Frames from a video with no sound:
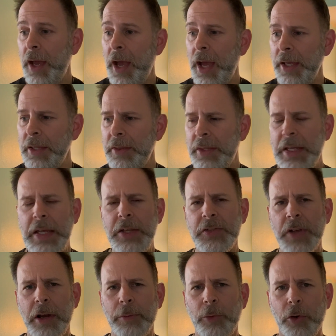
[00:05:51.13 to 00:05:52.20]
And
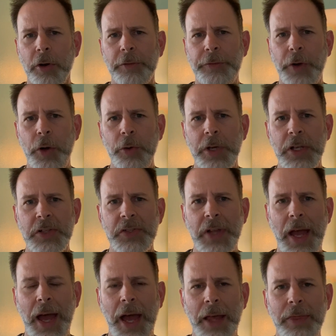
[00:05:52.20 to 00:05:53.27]
these are more focused
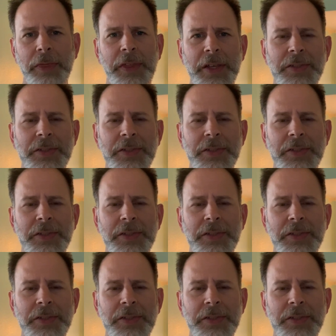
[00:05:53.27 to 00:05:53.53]
on